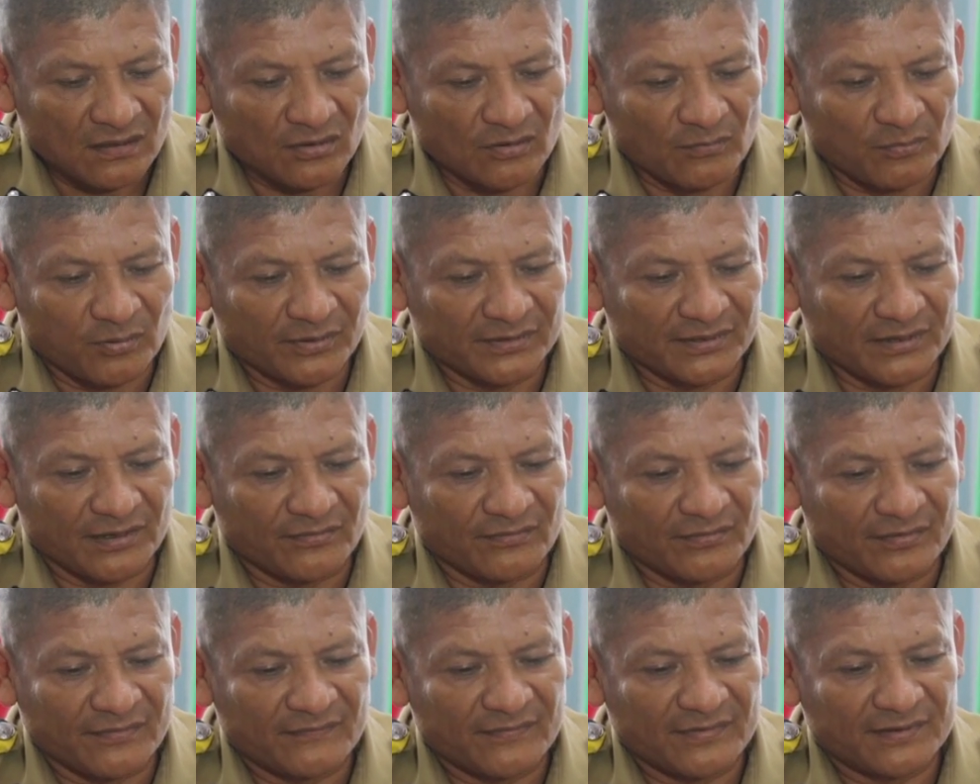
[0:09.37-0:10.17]
Upon
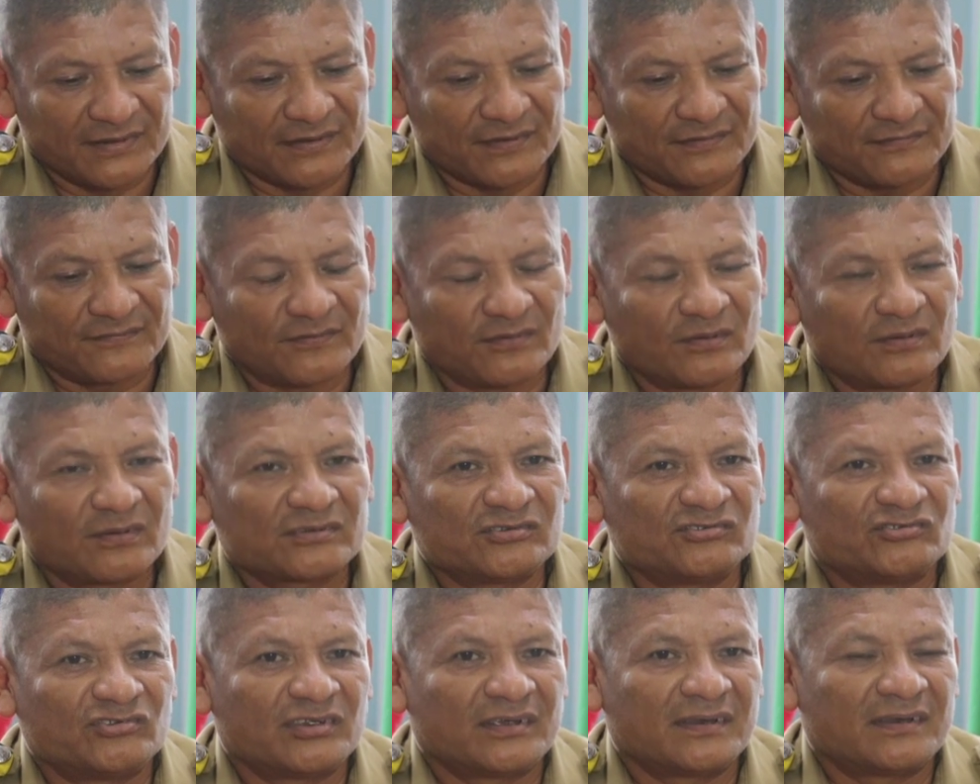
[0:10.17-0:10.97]
their arrival, they
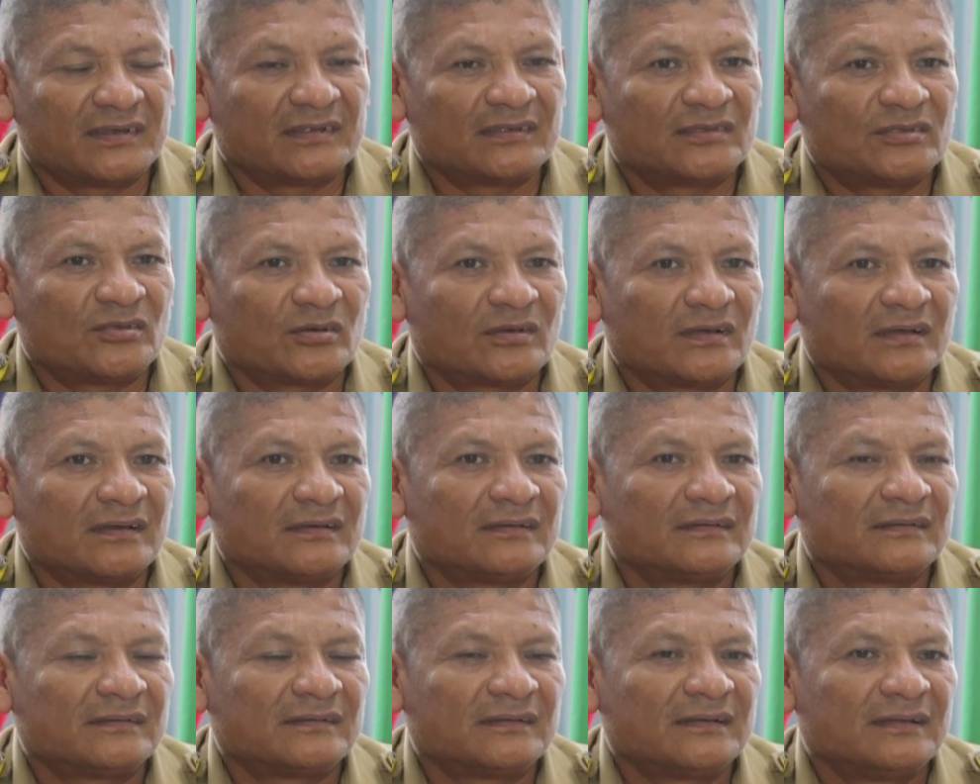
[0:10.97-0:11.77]
found Jaden
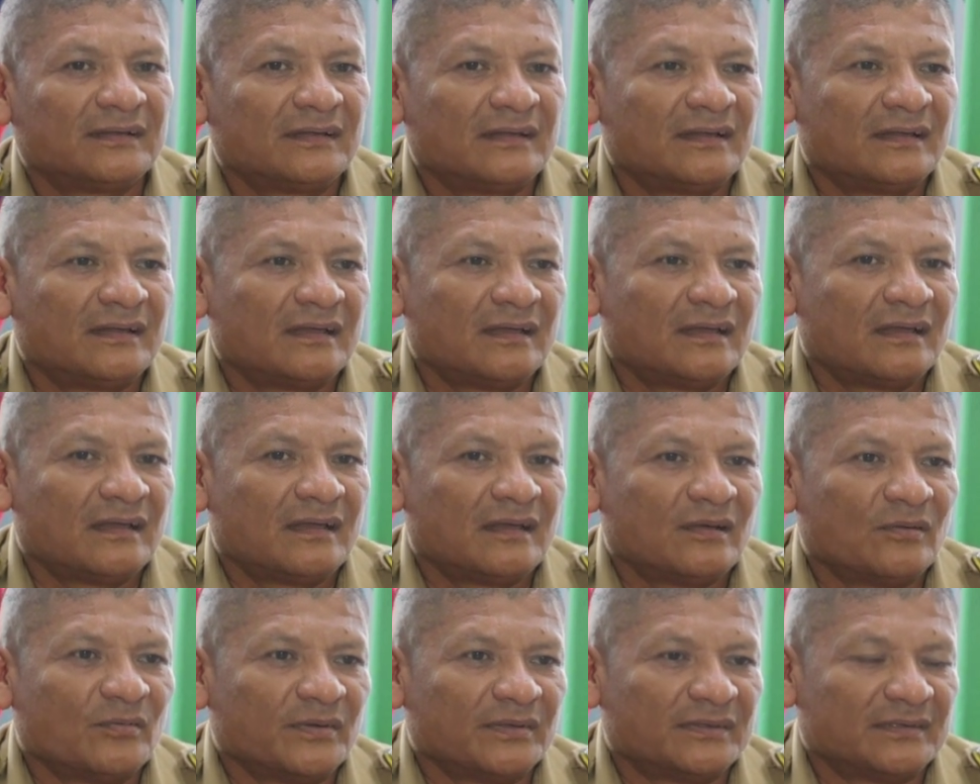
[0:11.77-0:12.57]
Tucker
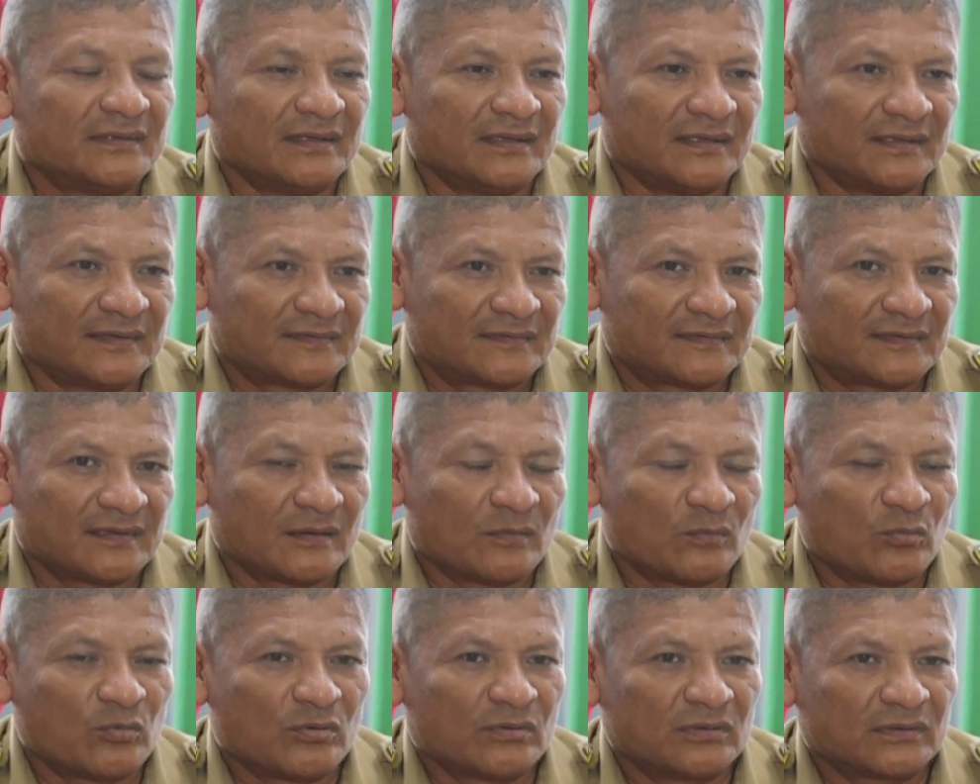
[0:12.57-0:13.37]
with a
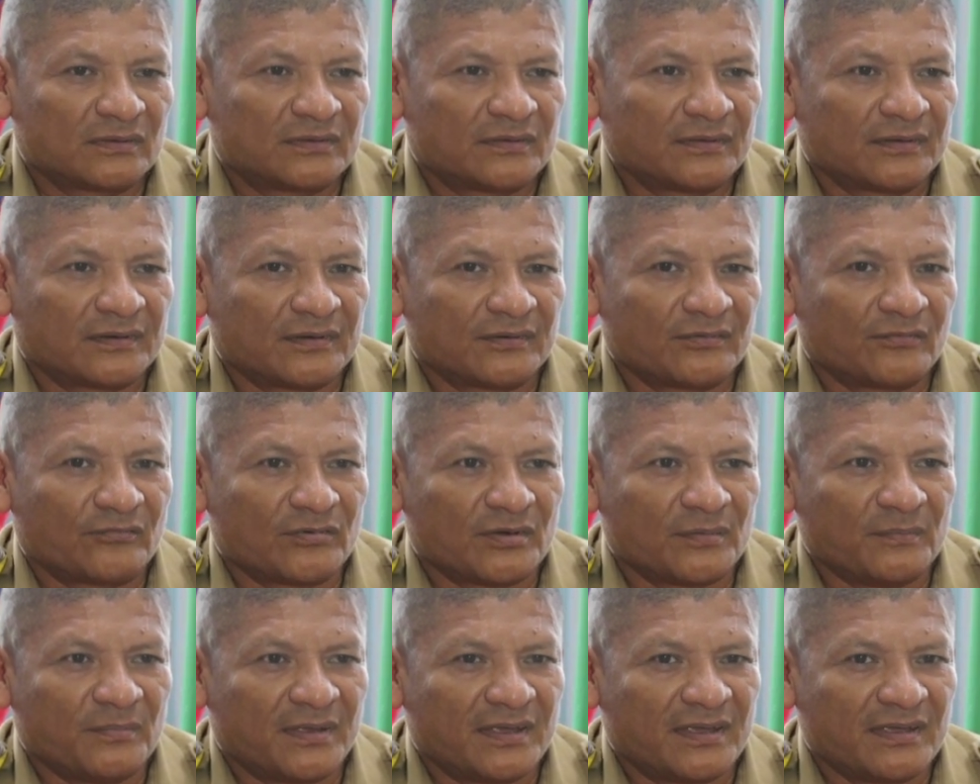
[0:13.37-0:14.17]
stab wound to the
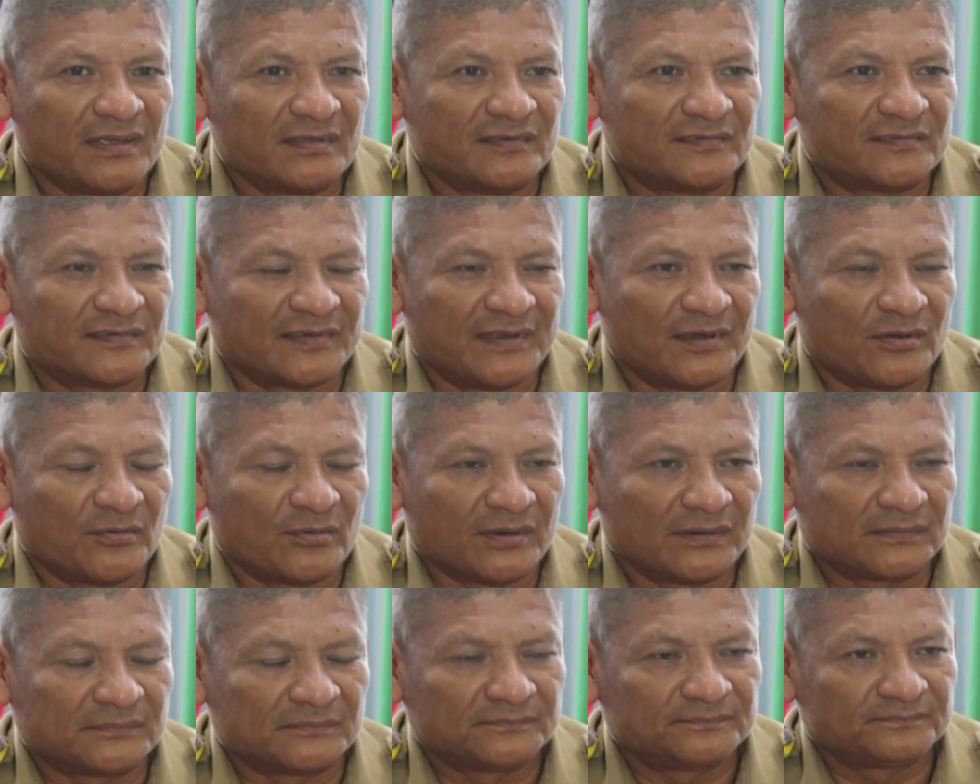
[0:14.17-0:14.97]
rib cage
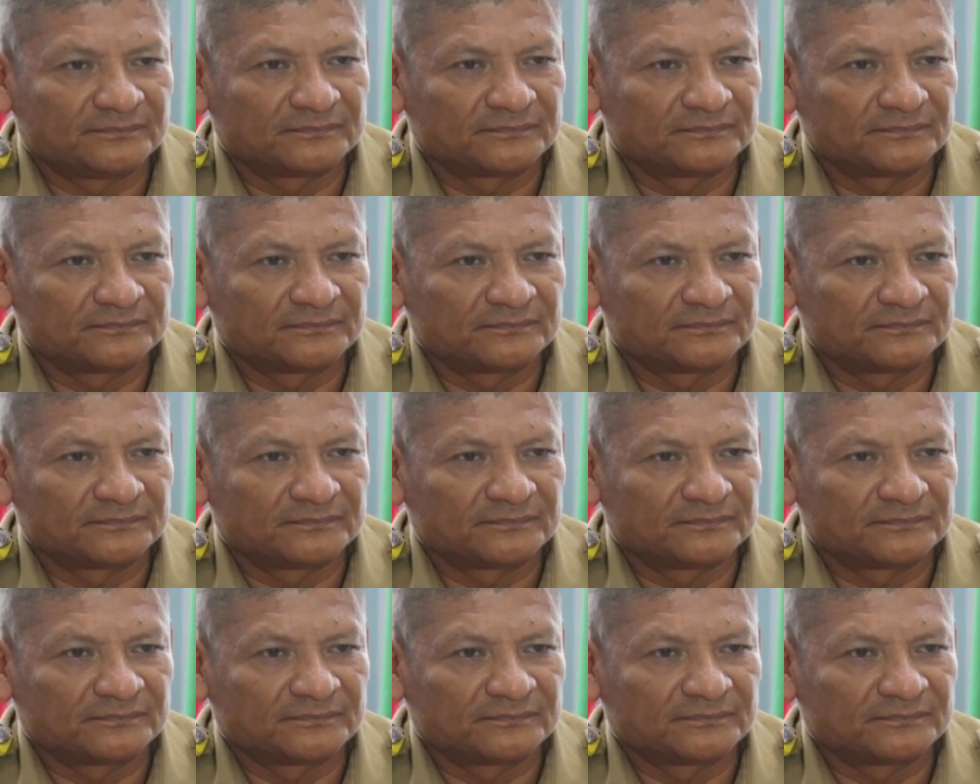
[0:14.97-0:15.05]
area.